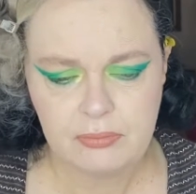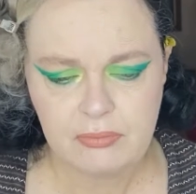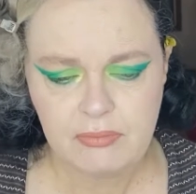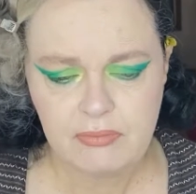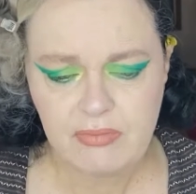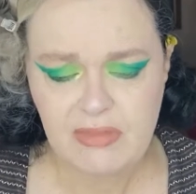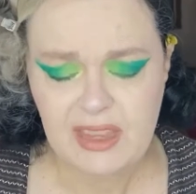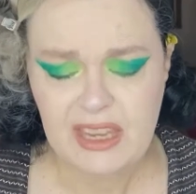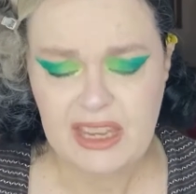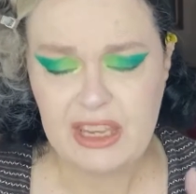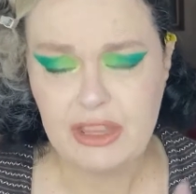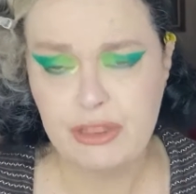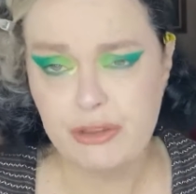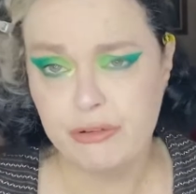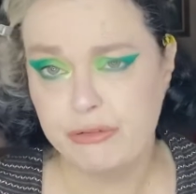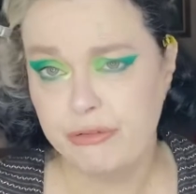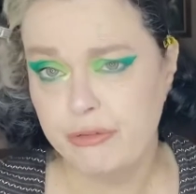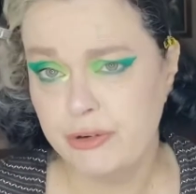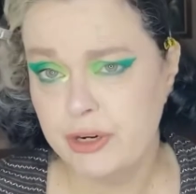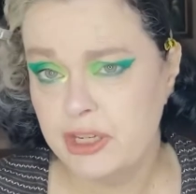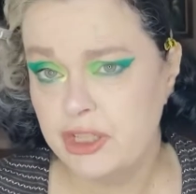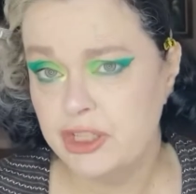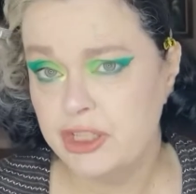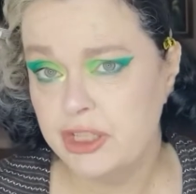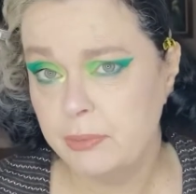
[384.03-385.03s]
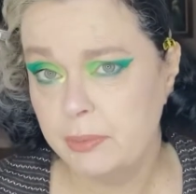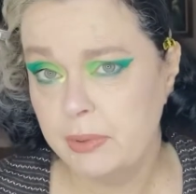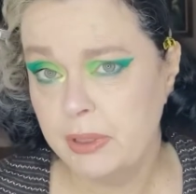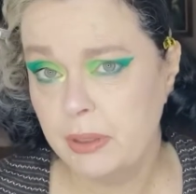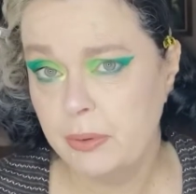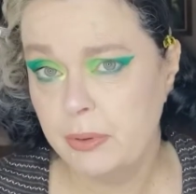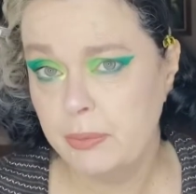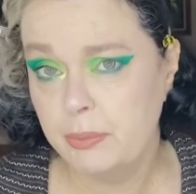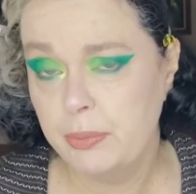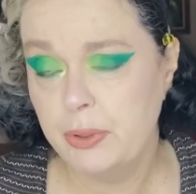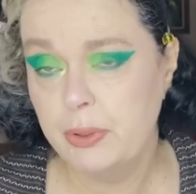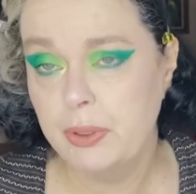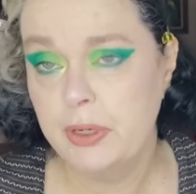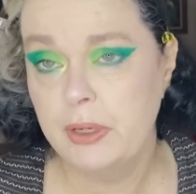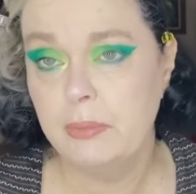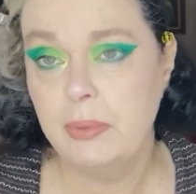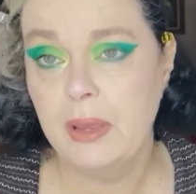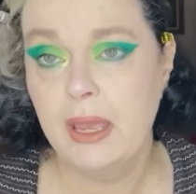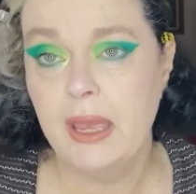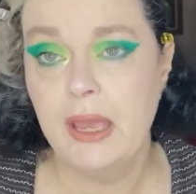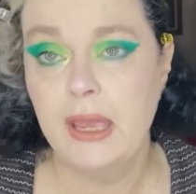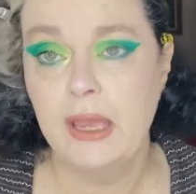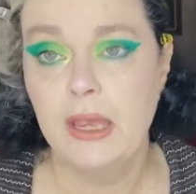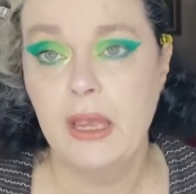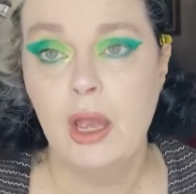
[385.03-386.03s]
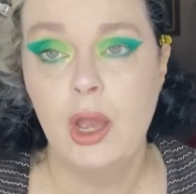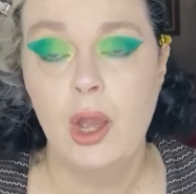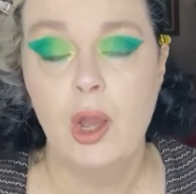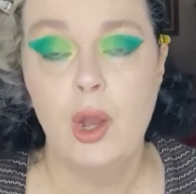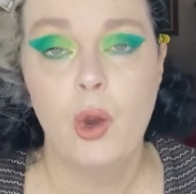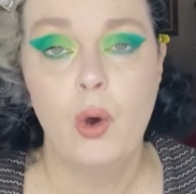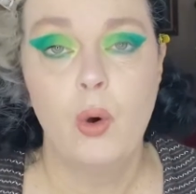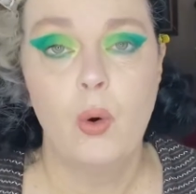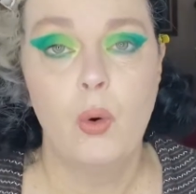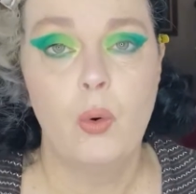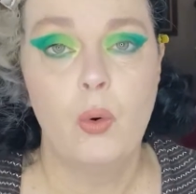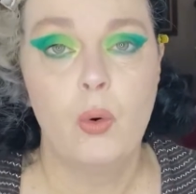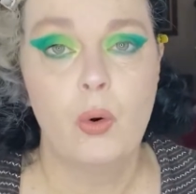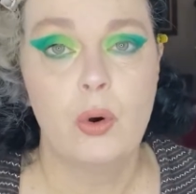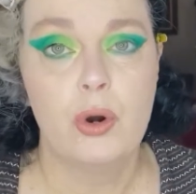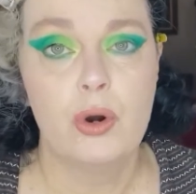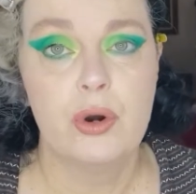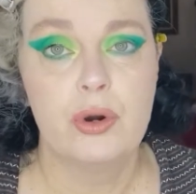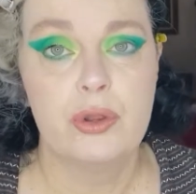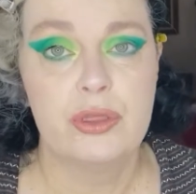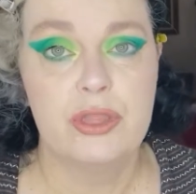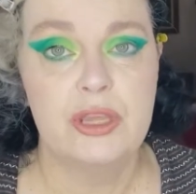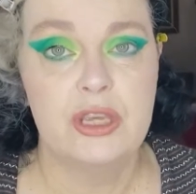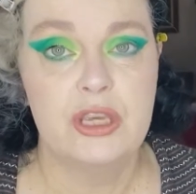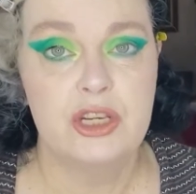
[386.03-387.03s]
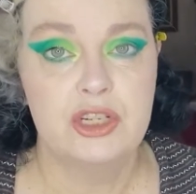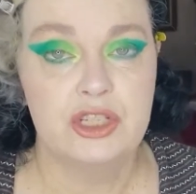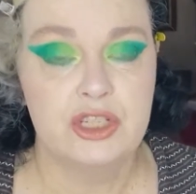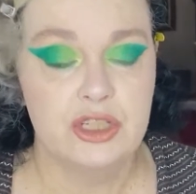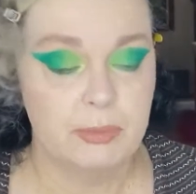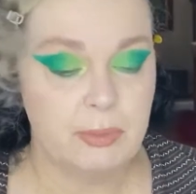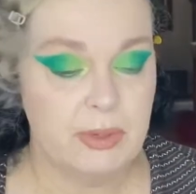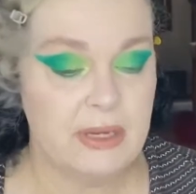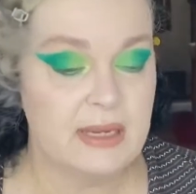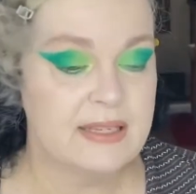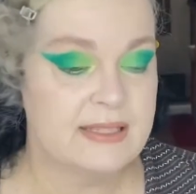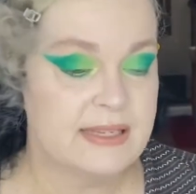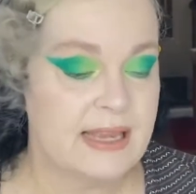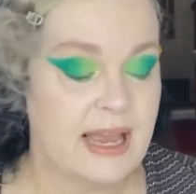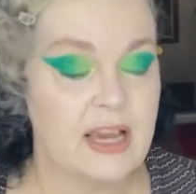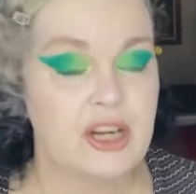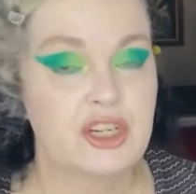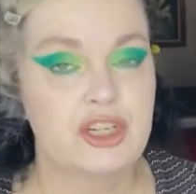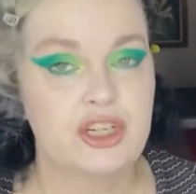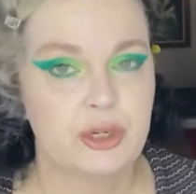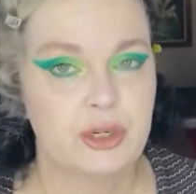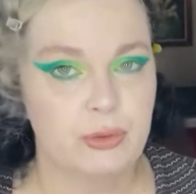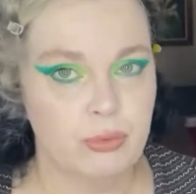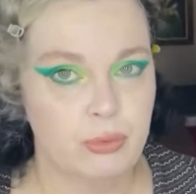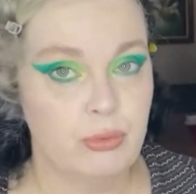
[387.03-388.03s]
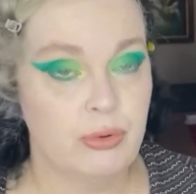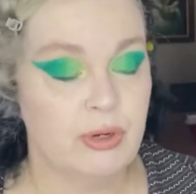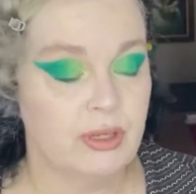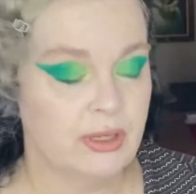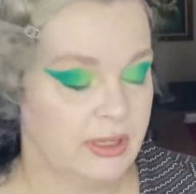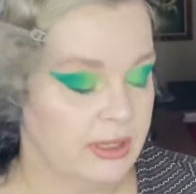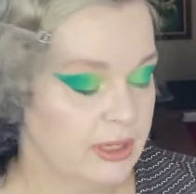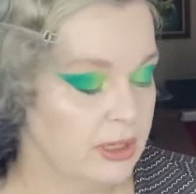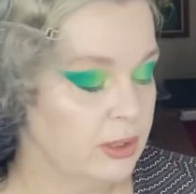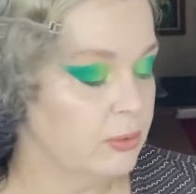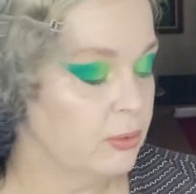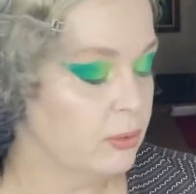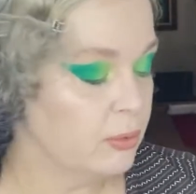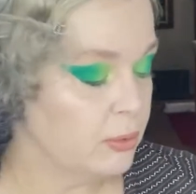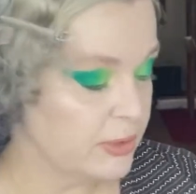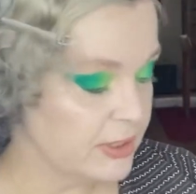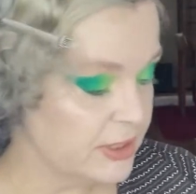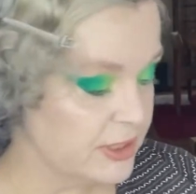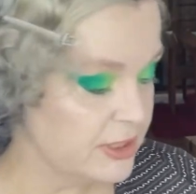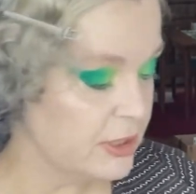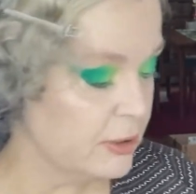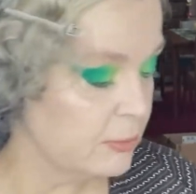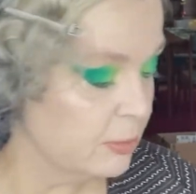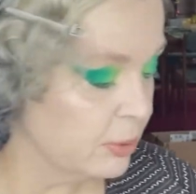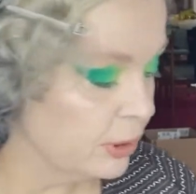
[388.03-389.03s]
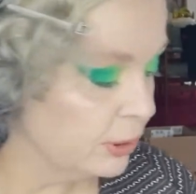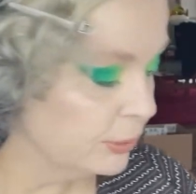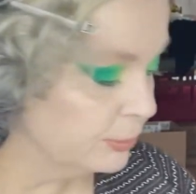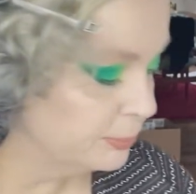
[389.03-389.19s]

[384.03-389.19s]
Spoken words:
either free shipping with Beauty Bay, or the shipping is actually really reasonable.